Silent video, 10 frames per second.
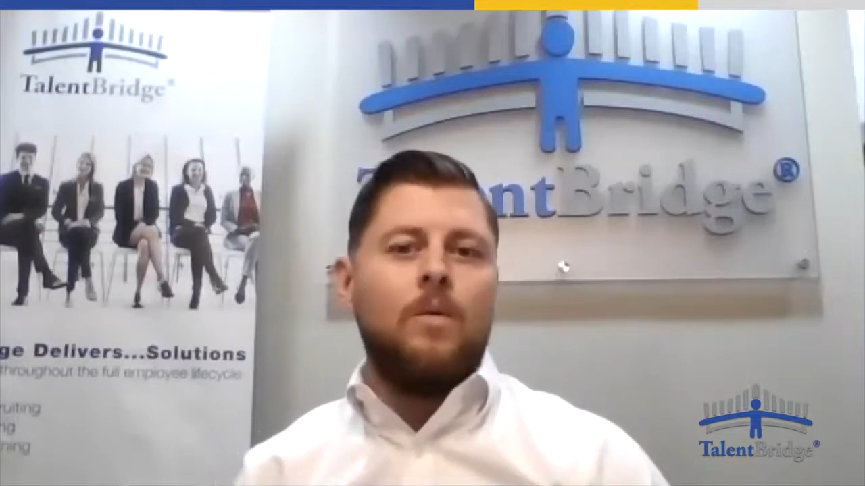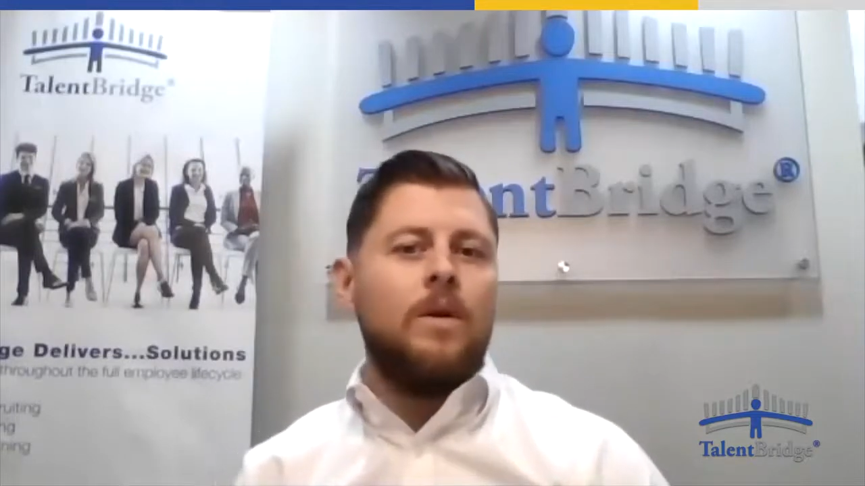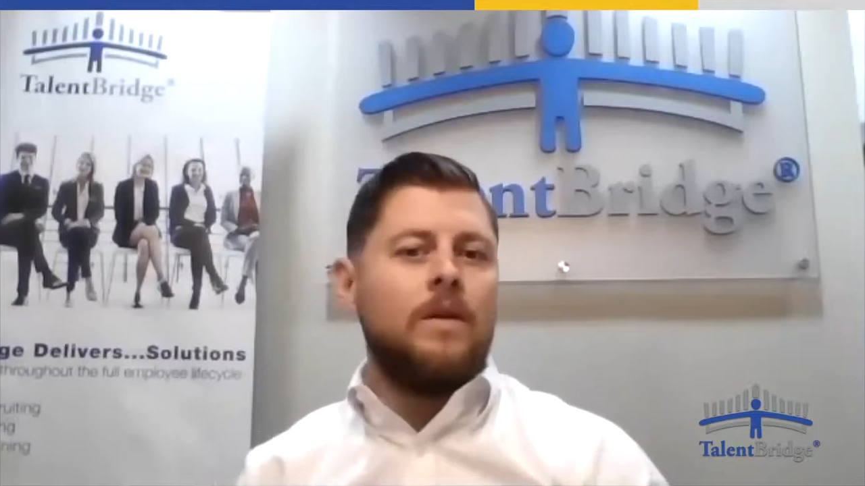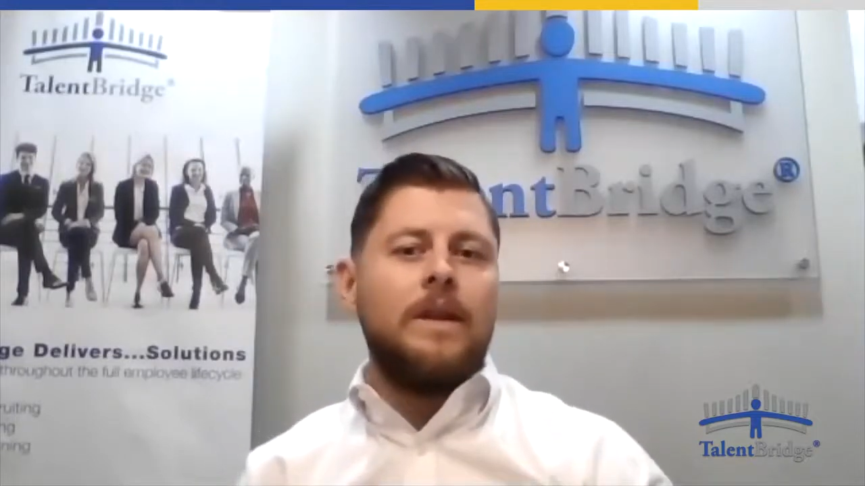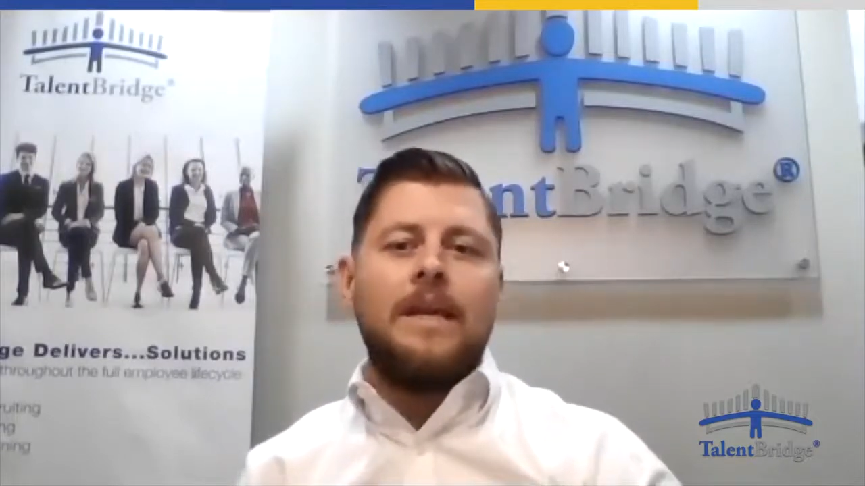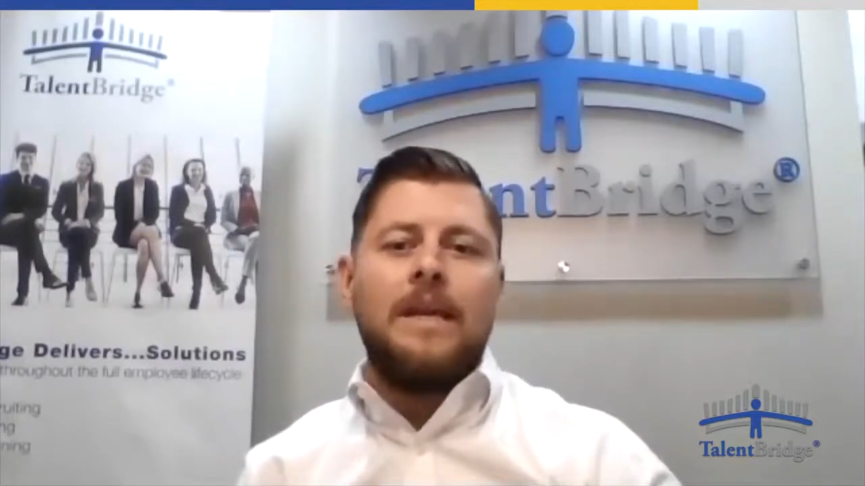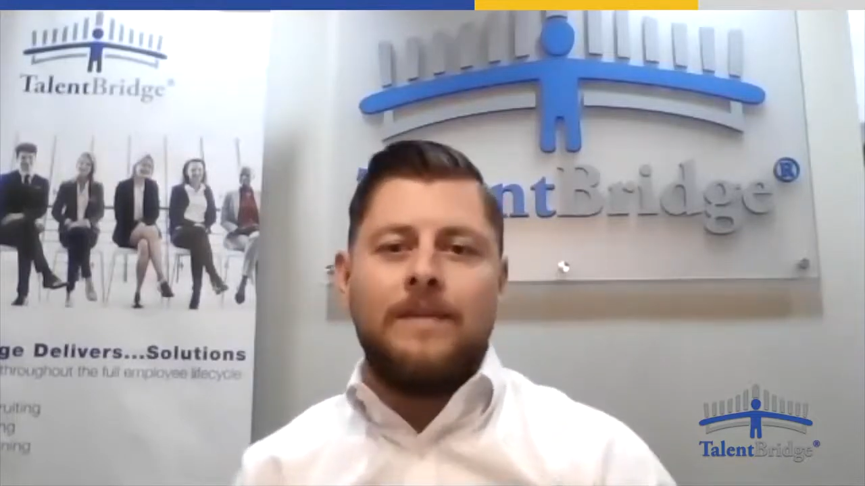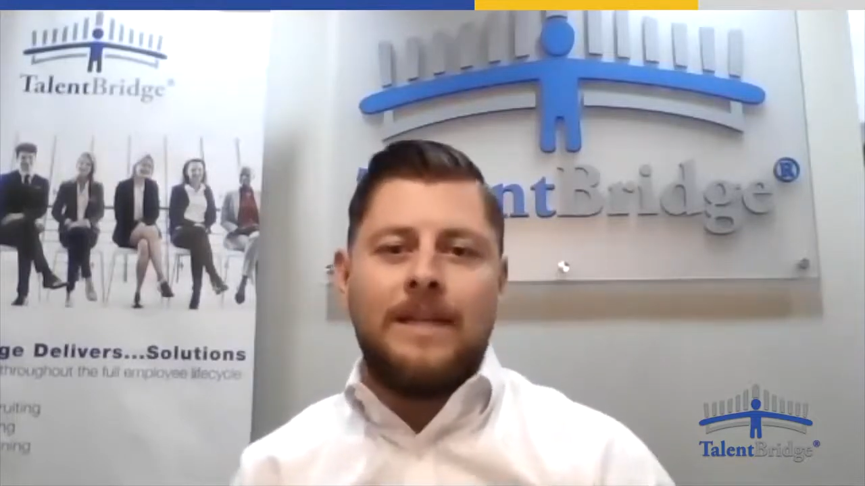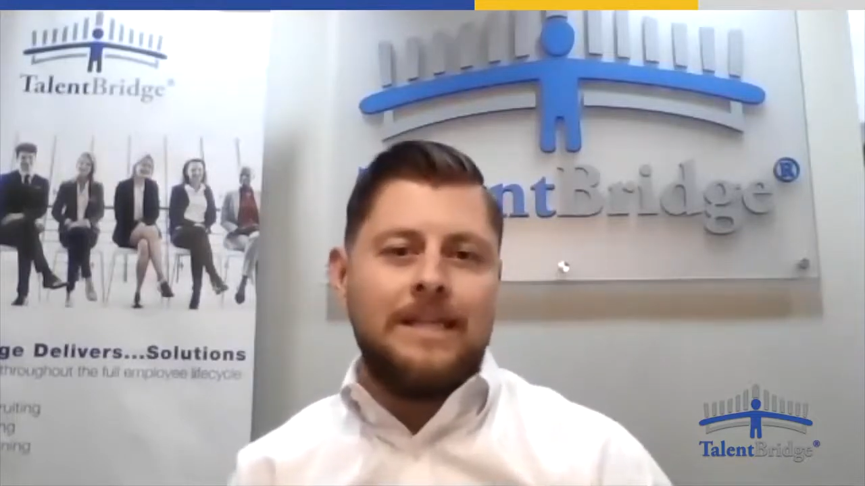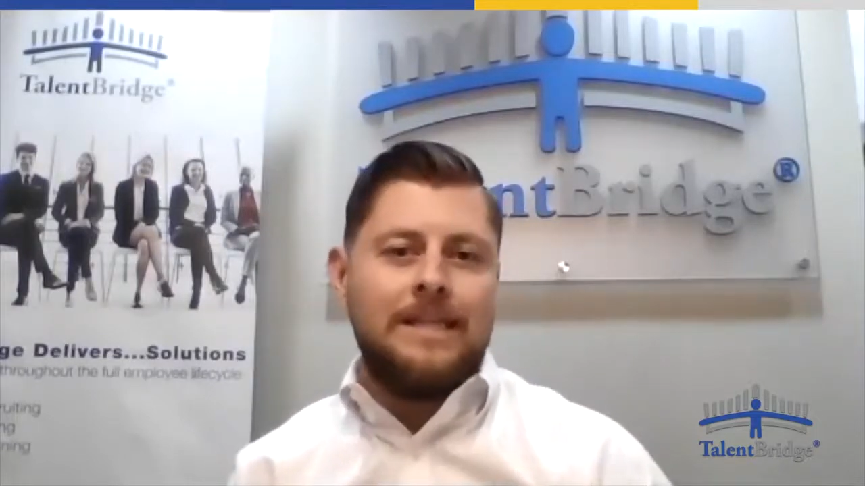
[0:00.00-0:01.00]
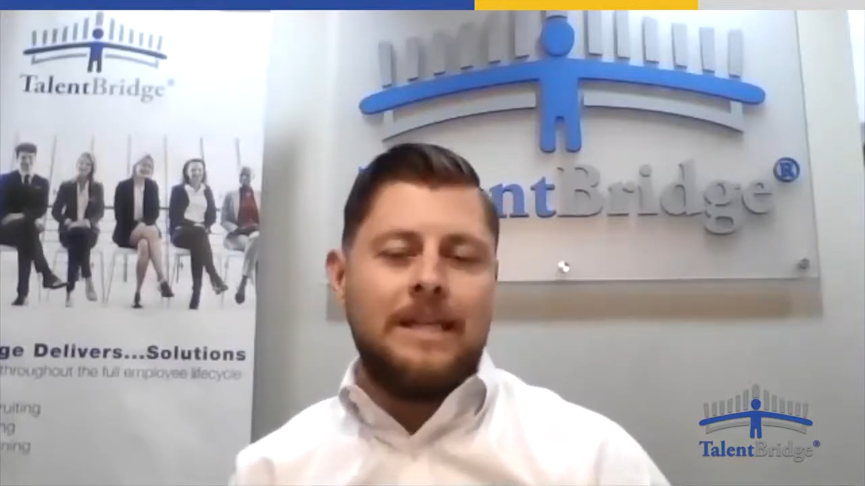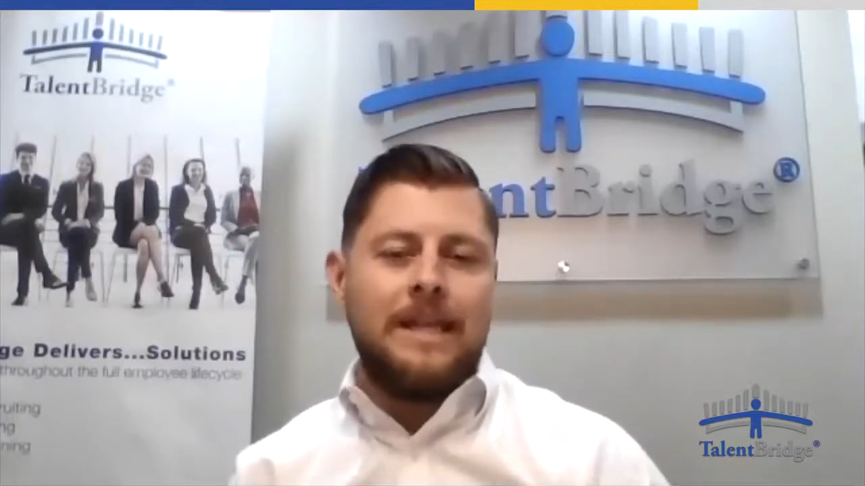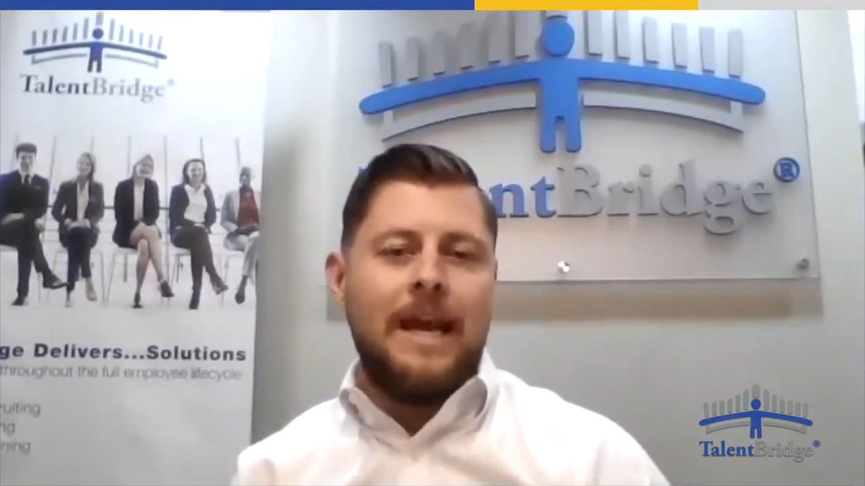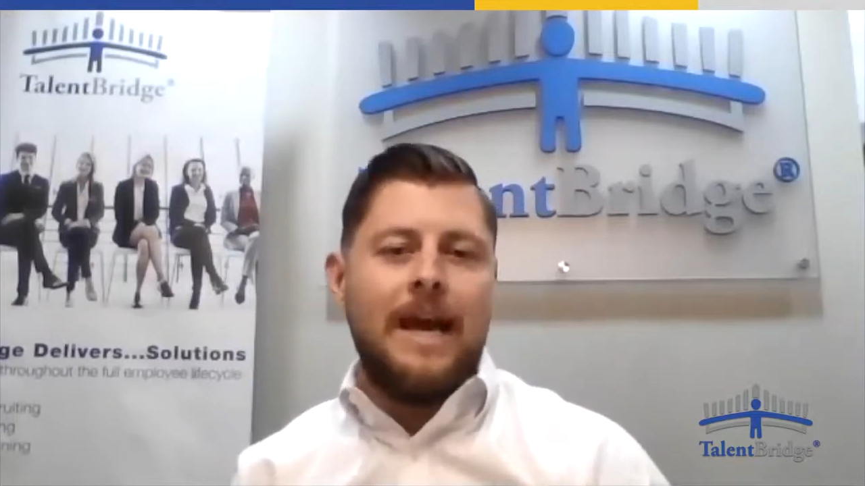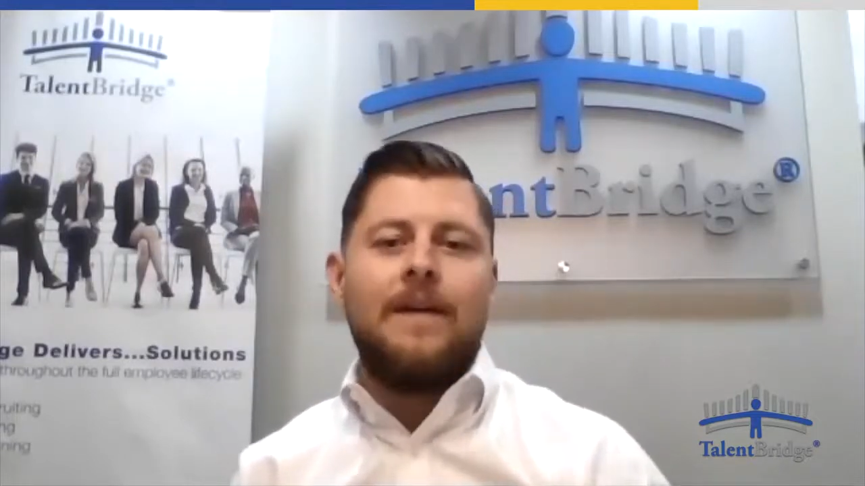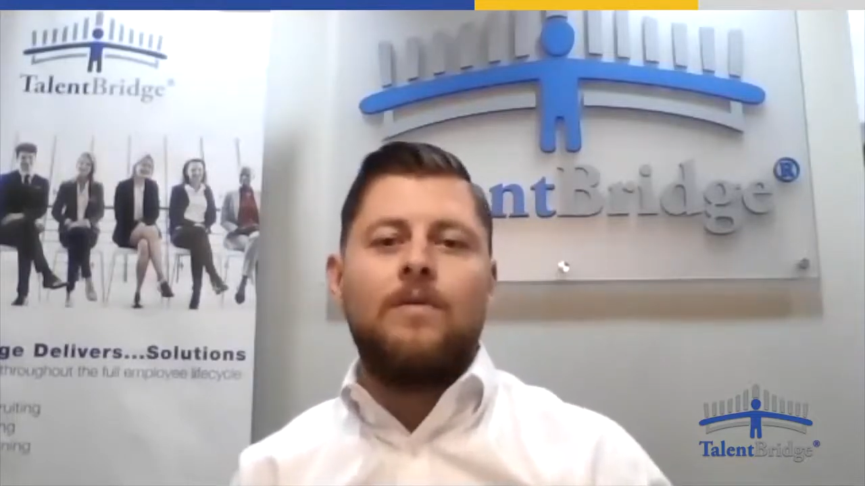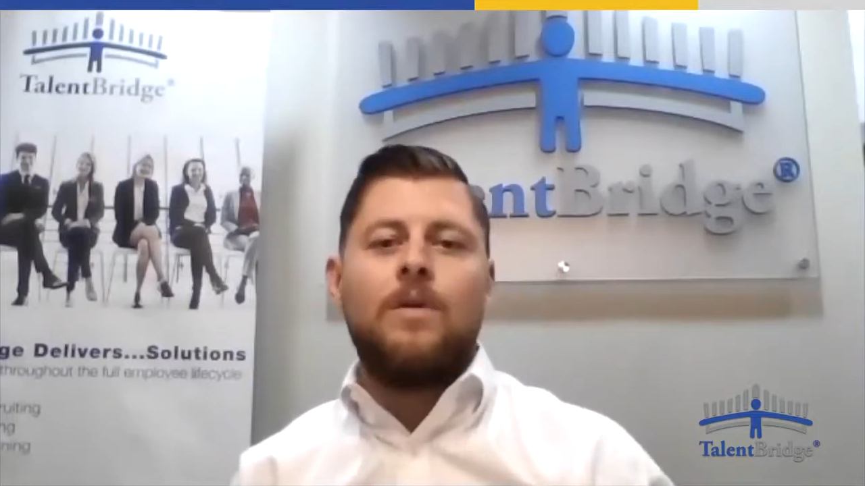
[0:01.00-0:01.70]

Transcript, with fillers: What are the giftings that they have?